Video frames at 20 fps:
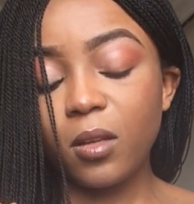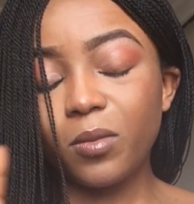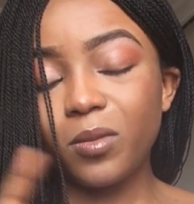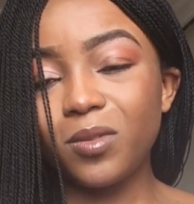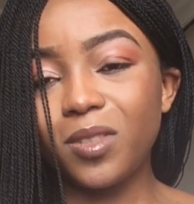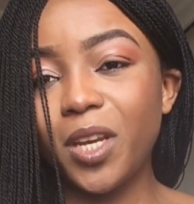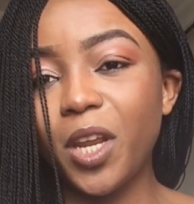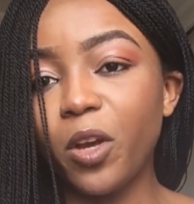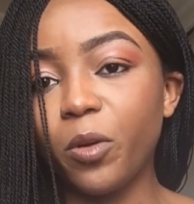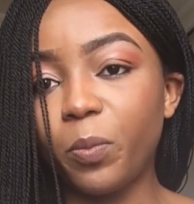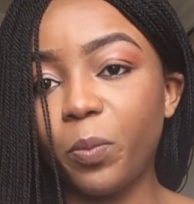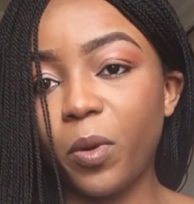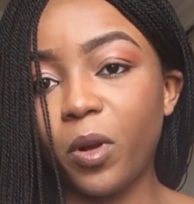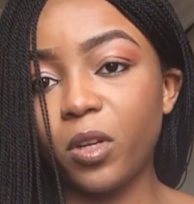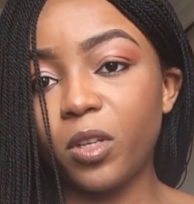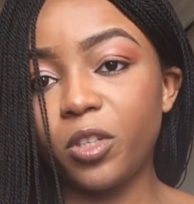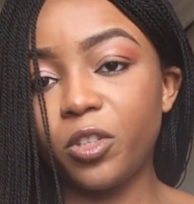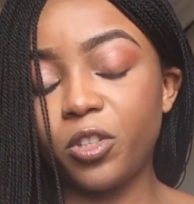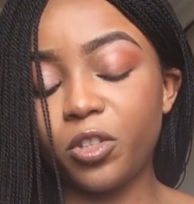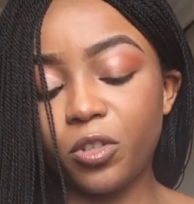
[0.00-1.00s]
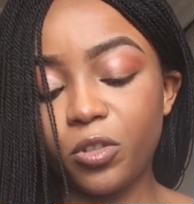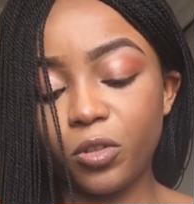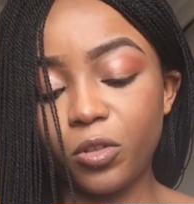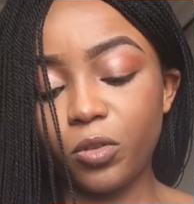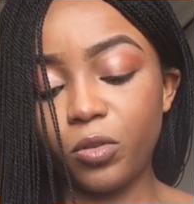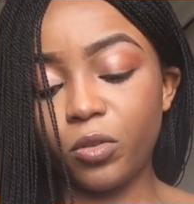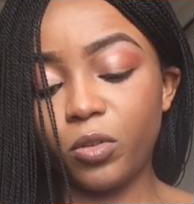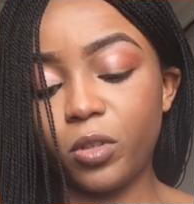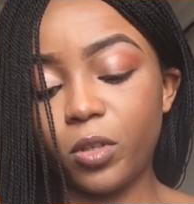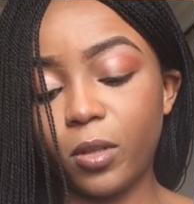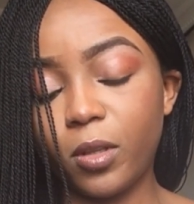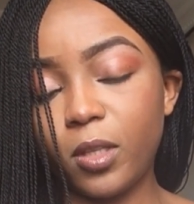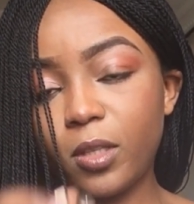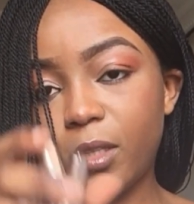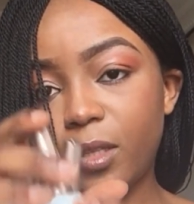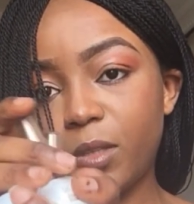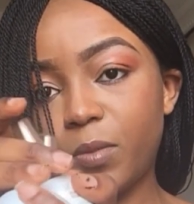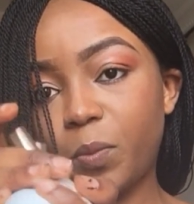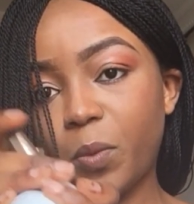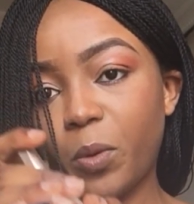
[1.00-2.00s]
nail polish. Good, this
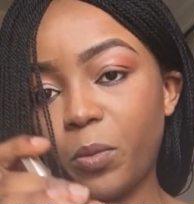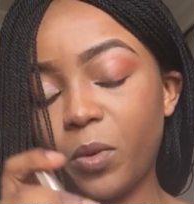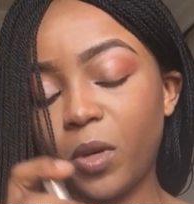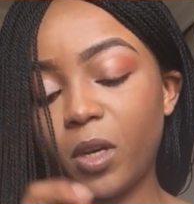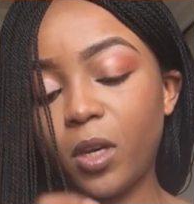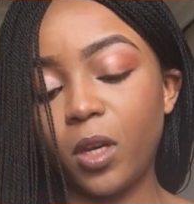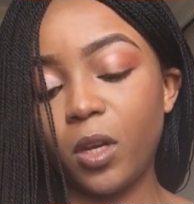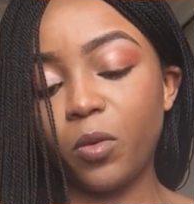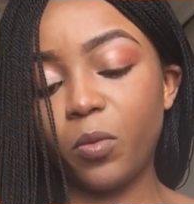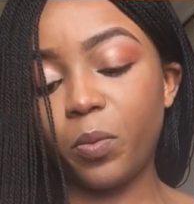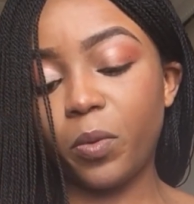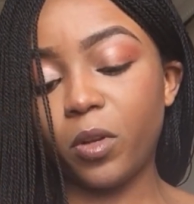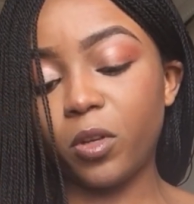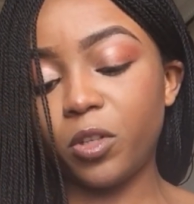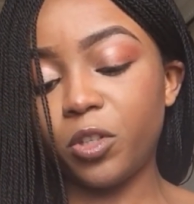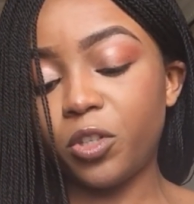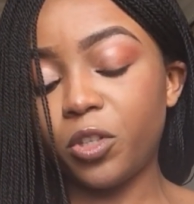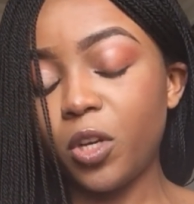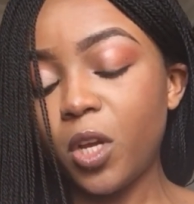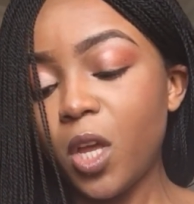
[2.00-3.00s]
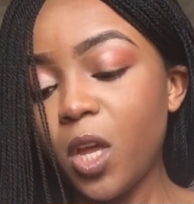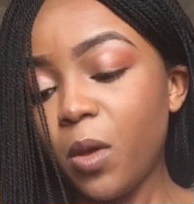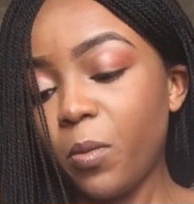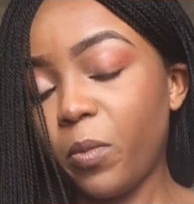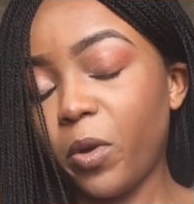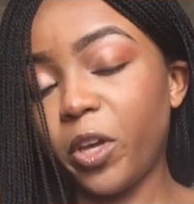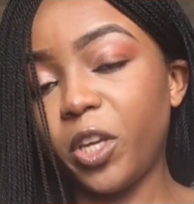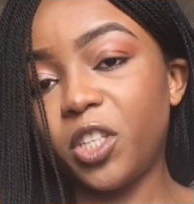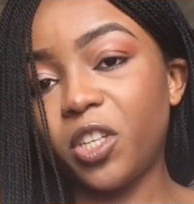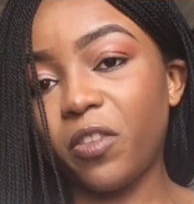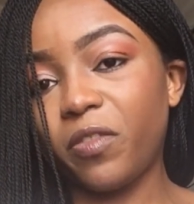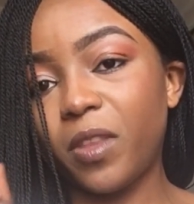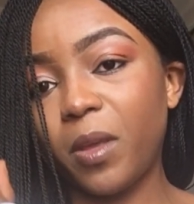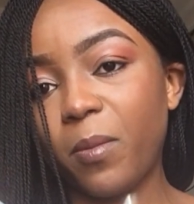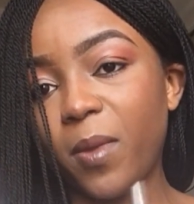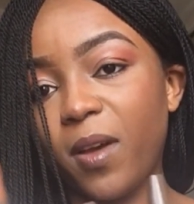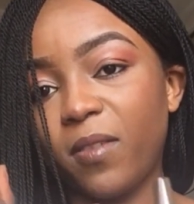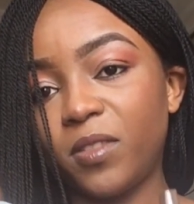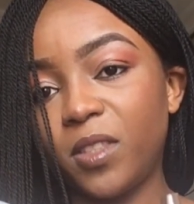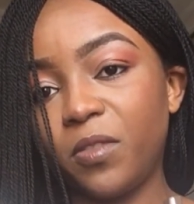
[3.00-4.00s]
is permanent nail polish, but each of them
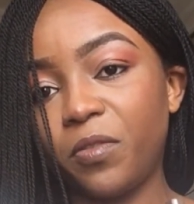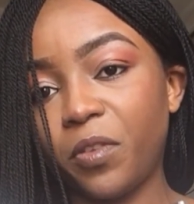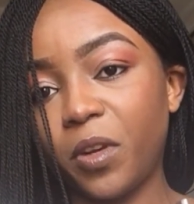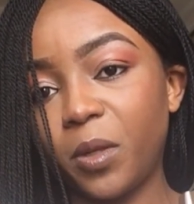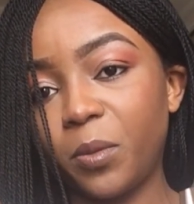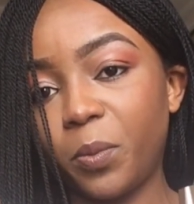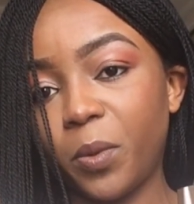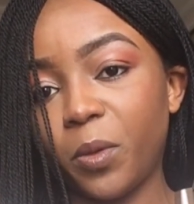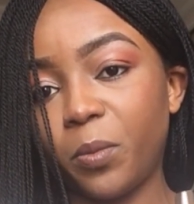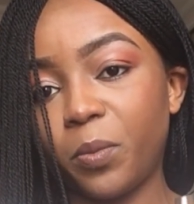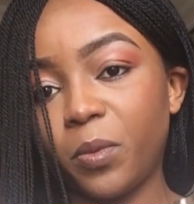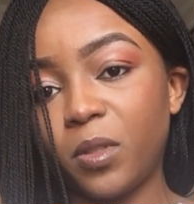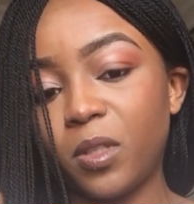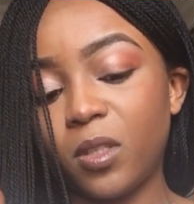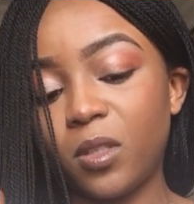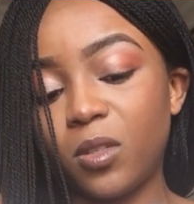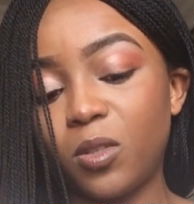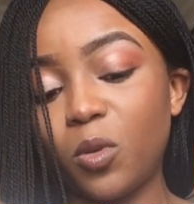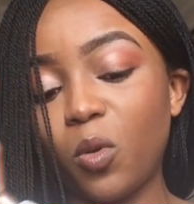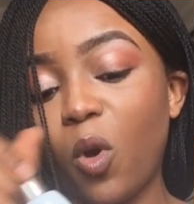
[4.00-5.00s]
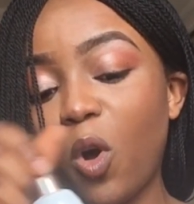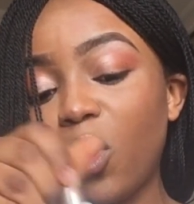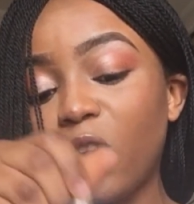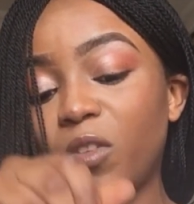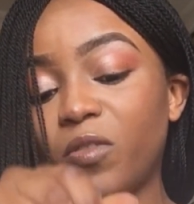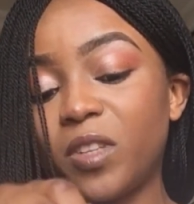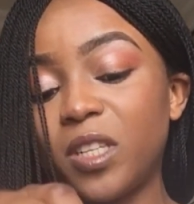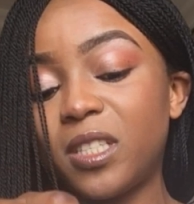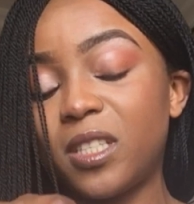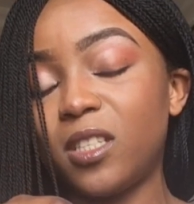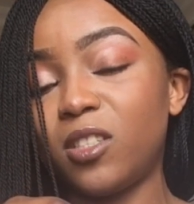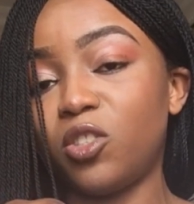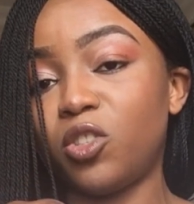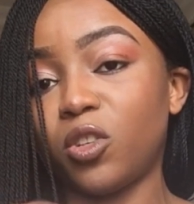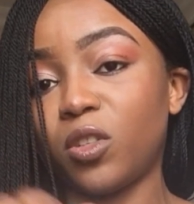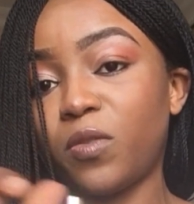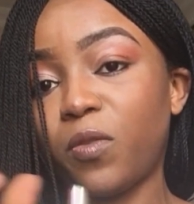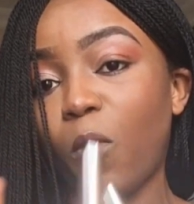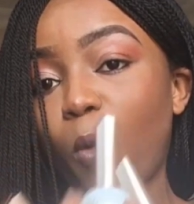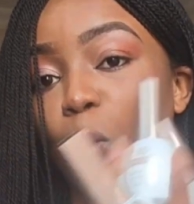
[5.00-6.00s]
have different purposes. So all of this is
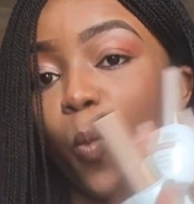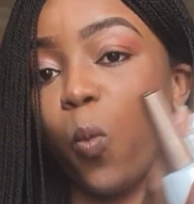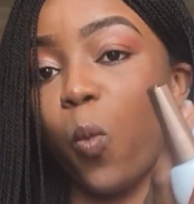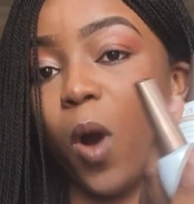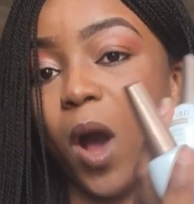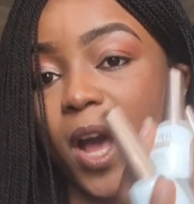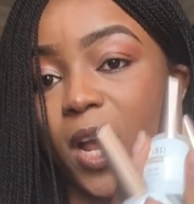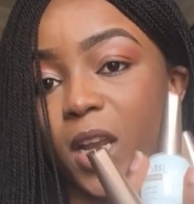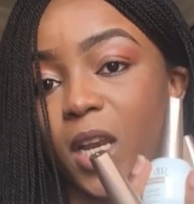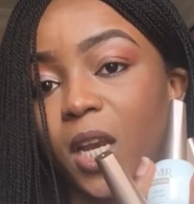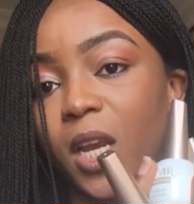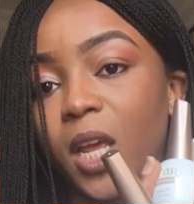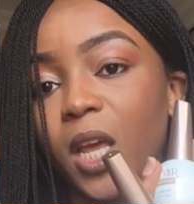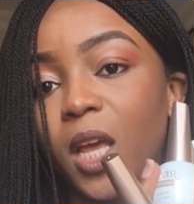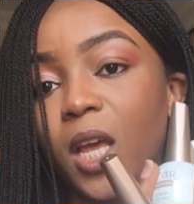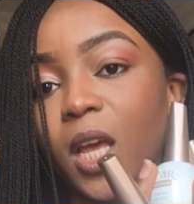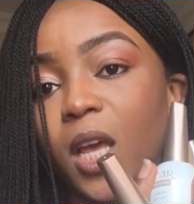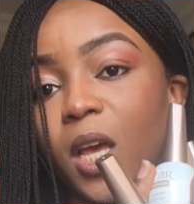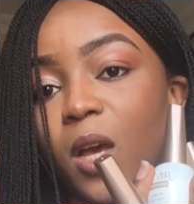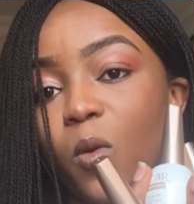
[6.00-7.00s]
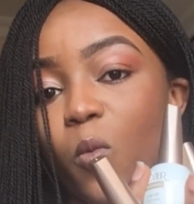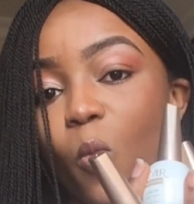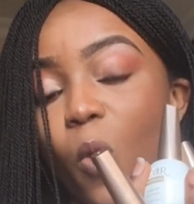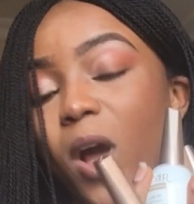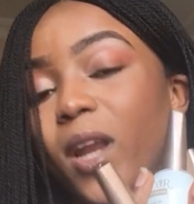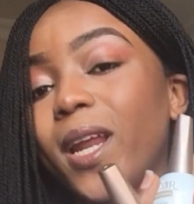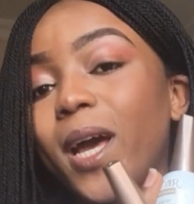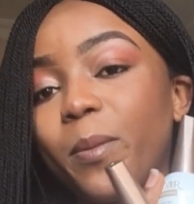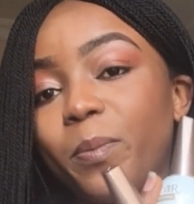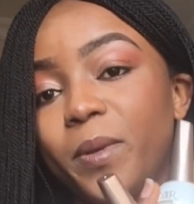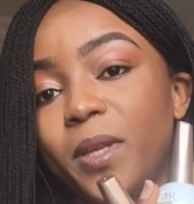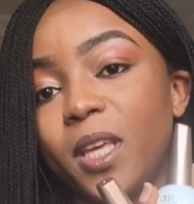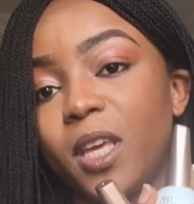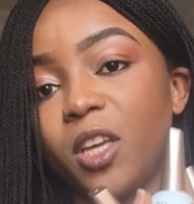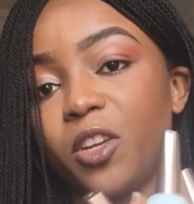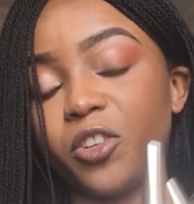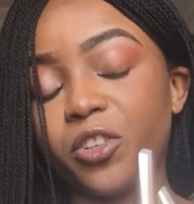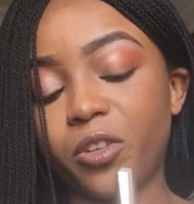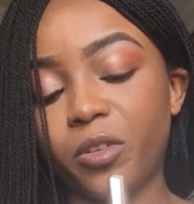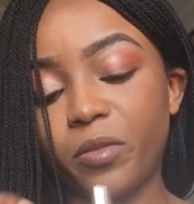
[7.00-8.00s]
just for one
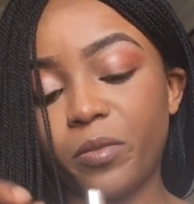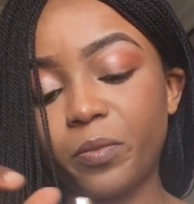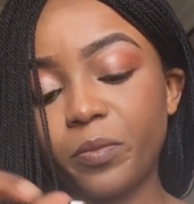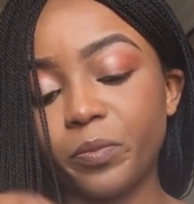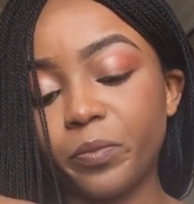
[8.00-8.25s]
application,